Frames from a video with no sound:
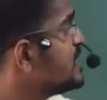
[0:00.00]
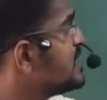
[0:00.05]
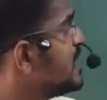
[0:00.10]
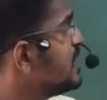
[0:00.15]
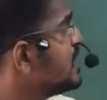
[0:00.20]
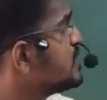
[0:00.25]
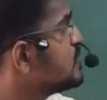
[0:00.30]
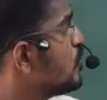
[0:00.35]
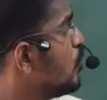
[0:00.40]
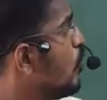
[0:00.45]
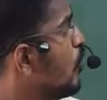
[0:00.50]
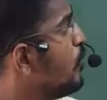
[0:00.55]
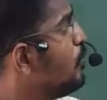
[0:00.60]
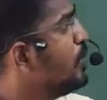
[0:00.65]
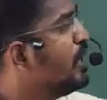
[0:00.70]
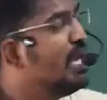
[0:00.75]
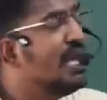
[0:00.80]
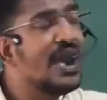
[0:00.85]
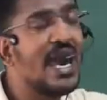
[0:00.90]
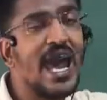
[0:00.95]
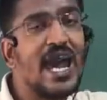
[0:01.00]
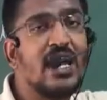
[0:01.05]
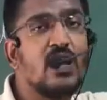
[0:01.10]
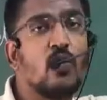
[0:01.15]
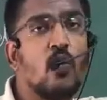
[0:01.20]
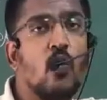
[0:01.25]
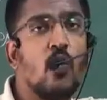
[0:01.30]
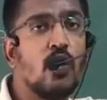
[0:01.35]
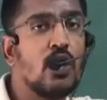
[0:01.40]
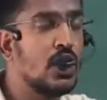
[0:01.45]
that is OP and
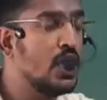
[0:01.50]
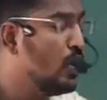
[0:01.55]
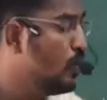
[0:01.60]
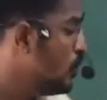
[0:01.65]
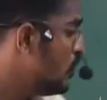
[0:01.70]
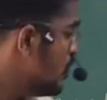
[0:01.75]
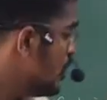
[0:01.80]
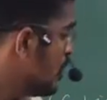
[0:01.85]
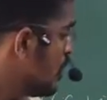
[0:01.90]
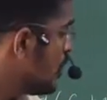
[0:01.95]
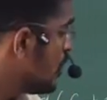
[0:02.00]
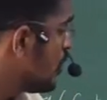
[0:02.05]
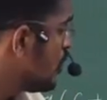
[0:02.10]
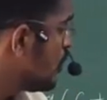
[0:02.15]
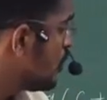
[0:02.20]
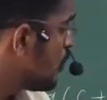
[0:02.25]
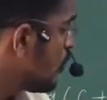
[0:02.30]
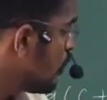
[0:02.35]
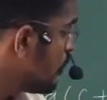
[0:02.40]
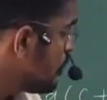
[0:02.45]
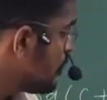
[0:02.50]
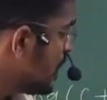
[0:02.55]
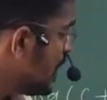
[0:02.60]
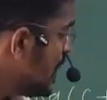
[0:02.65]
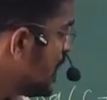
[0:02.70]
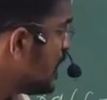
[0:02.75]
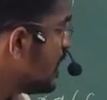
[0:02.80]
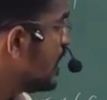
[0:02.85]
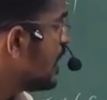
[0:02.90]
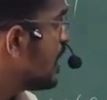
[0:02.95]
OQ. OP
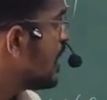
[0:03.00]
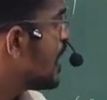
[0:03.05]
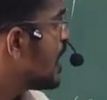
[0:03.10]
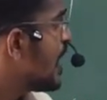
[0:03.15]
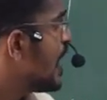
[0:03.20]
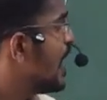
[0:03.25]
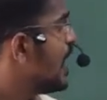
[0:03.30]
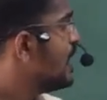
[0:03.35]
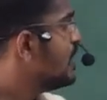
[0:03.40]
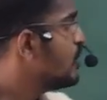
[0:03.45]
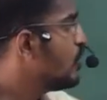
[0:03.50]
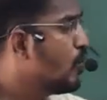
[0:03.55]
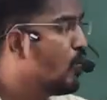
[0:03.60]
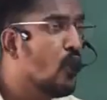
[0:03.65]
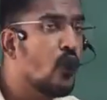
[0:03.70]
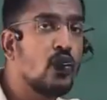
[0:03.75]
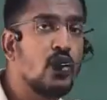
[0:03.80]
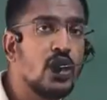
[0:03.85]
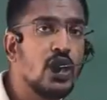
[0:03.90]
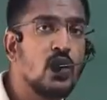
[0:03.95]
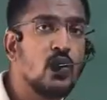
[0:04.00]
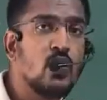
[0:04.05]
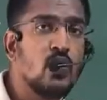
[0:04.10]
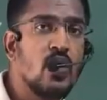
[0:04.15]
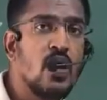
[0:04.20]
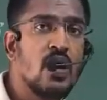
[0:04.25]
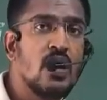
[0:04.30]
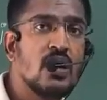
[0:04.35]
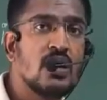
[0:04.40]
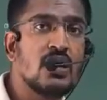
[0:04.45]
and
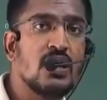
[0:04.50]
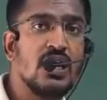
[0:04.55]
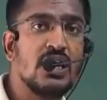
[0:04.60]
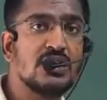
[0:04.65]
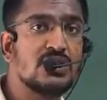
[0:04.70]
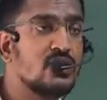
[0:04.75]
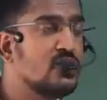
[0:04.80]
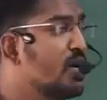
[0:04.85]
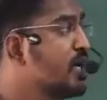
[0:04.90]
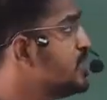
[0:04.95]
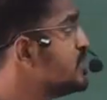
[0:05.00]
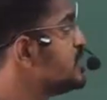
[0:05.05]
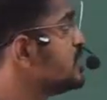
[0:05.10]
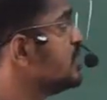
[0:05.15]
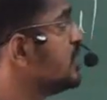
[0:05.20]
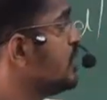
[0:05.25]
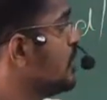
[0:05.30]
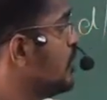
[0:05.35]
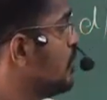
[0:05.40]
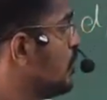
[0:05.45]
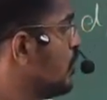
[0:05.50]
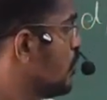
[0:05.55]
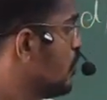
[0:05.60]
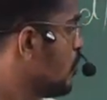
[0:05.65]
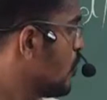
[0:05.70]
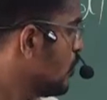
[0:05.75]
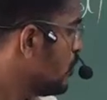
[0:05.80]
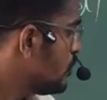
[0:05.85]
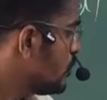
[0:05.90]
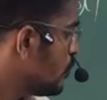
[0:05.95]
OQ, clear students?
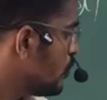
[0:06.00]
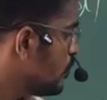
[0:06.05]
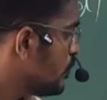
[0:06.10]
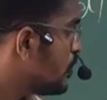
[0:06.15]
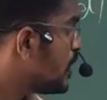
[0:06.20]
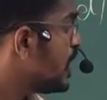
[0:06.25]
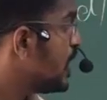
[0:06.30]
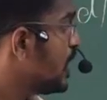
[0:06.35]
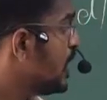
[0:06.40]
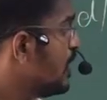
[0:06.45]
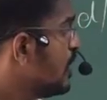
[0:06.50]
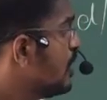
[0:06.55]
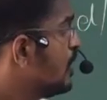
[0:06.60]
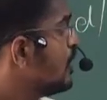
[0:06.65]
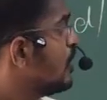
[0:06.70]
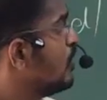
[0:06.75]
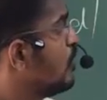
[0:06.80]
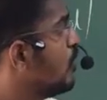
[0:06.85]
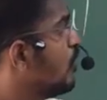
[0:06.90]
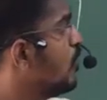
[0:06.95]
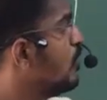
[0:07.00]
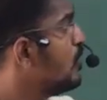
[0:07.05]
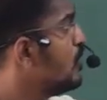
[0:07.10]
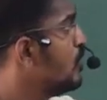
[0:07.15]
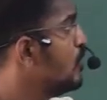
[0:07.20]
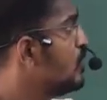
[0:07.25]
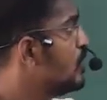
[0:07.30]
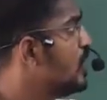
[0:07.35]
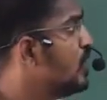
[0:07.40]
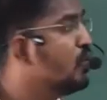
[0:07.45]
O to P, O
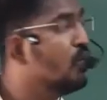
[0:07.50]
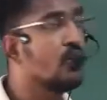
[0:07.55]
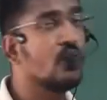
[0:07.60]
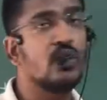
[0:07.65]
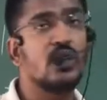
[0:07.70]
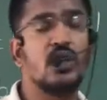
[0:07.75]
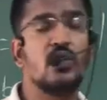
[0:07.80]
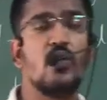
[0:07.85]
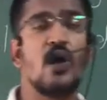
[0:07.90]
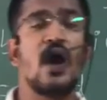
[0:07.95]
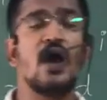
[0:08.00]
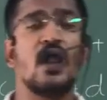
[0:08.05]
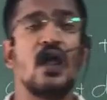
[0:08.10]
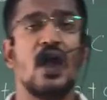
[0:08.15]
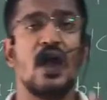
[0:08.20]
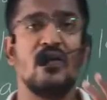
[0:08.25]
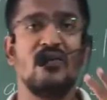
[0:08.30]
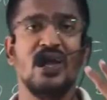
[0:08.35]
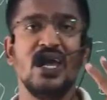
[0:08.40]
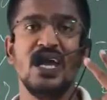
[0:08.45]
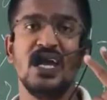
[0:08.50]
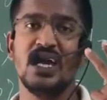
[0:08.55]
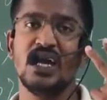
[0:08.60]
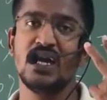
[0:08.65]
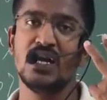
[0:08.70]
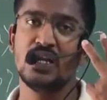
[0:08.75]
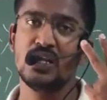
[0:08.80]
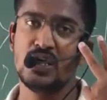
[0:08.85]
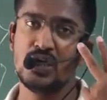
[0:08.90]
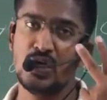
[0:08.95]
to Q. You are
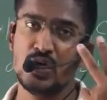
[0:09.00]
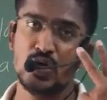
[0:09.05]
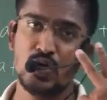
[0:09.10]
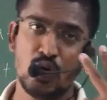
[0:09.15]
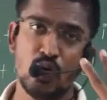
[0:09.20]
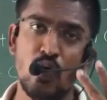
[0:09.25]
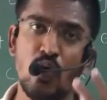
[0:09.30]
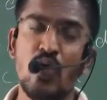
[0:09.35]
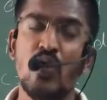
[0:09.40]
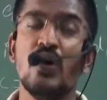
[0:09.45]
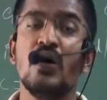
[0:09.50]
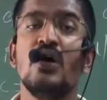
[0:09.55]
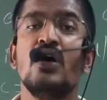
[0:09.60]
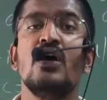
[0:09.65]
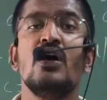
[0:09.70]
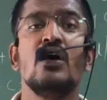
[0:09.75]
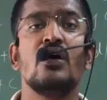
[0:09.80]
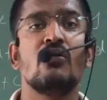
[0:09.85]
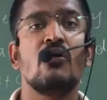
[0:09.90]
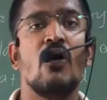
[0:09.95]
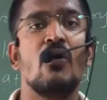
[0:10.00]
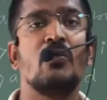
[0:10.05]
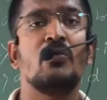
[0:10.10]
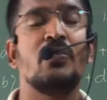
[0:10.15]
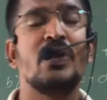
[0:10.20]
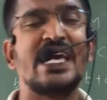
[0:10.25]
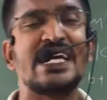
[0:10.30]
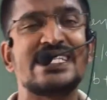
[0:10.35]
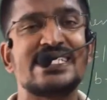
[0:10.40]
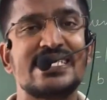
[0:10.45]
having two
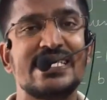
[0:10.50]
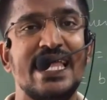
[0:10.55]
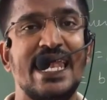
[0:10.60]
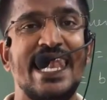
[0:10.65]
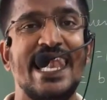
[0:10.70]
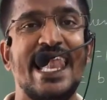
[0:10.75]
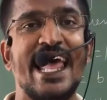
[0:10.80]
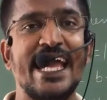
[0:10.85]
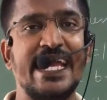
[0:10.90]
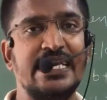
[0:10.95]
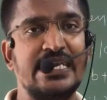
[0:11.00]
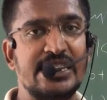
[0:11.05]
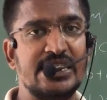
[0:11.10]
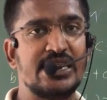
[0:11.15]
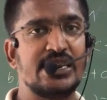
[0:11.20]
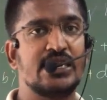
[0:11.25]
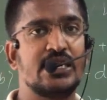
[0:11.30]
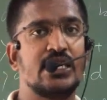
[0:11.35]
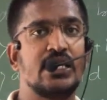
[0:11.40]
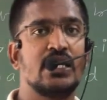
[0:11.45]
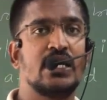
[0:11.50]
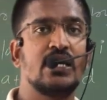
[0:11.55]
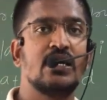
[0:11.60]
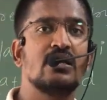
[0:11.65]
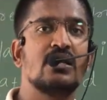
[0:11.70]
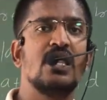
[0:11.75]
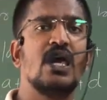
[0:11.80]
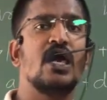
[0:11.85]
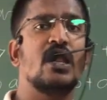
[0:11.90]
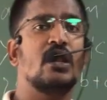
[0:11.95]
complex lines.
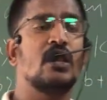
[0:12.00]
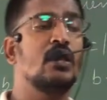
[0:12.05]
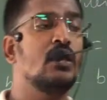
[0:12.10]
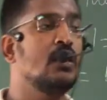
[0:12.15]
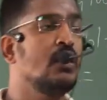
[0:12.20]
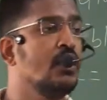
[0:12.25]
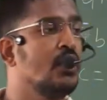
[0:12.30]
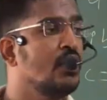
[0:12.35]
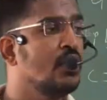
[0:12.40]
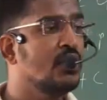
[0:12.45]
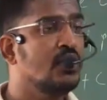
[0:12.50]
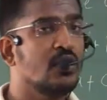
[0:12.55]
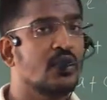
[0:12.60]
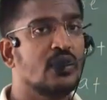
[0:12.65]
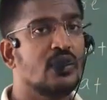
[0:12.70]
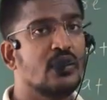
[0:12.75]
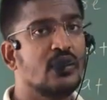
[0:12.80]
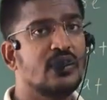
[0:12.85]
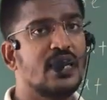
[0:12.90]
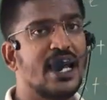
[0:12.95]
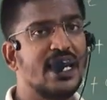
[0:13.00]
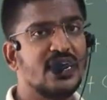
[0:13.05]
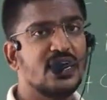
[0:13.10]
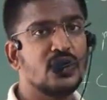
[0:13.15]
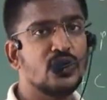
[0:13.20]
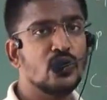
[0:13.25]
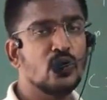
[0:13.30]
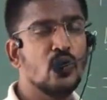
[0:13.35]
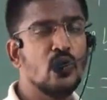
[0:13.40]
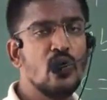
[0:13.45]
Clear?
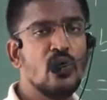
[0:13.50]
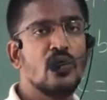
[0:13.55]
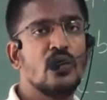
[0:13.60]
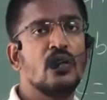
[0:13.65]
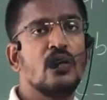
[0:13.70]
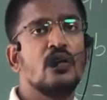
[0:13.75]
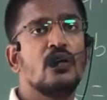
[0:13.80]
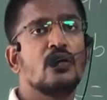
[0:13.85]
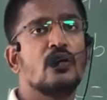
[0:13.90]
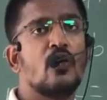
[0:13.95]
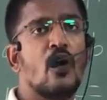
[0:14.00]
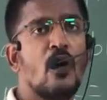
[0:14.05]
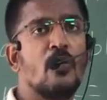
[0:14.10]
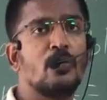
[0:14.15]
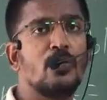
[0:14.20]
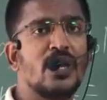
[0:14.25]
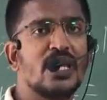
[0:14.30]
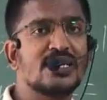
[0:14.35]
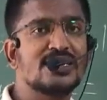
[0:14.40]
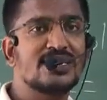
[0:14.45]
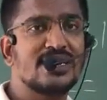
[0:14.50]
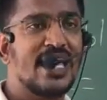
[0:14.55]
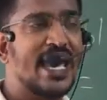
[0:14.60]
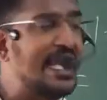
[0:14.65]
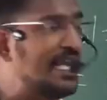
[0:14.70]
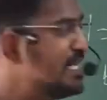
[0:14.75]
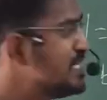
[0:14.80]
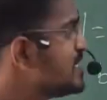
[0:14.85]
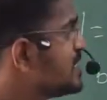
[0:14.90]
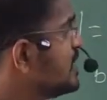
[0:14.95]
That two complex
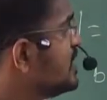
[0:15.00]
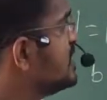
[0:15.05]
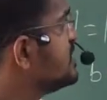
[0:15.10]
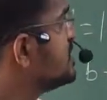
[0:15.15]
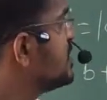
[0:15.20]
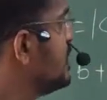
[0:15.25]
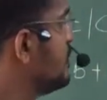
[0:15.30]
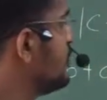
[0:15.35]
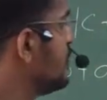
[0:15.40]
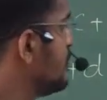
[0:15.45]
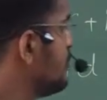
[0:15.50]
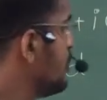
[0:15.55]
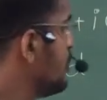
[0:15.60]
lines is given